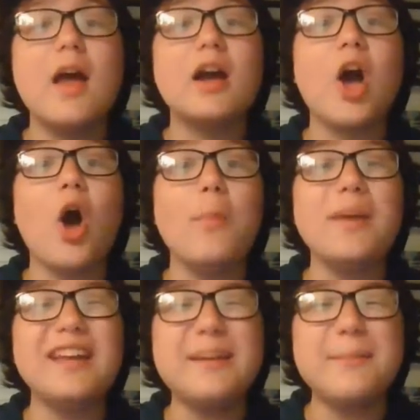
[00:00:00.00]
Coming
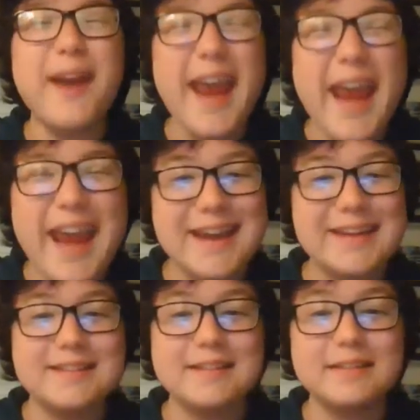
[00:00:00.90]
in at number 8
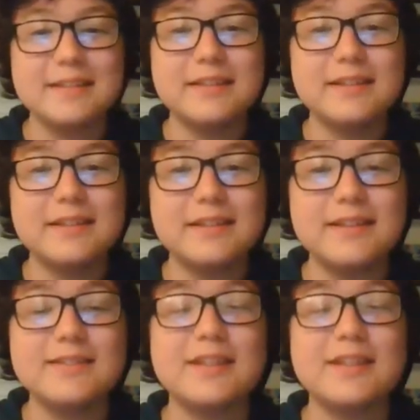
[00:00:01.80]
is